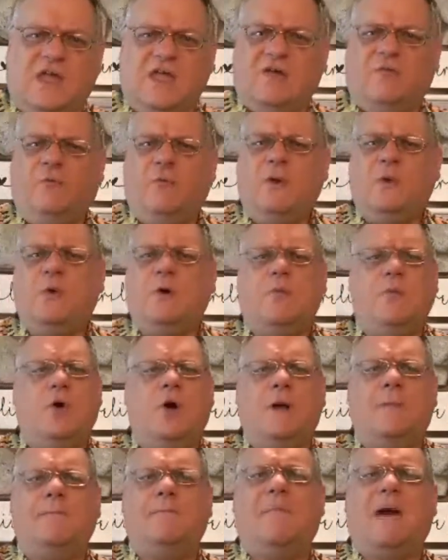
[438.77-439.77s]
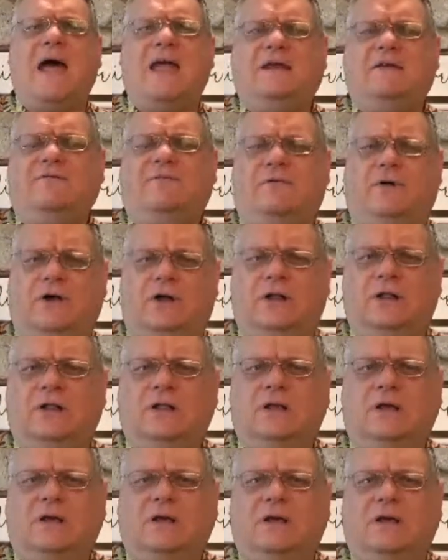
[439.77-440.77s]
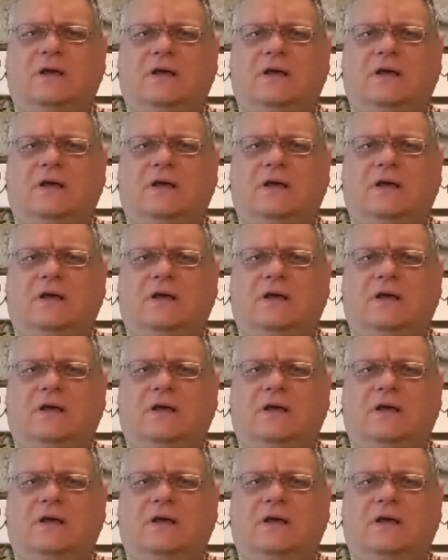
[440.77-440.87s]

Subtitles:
if we were more mindful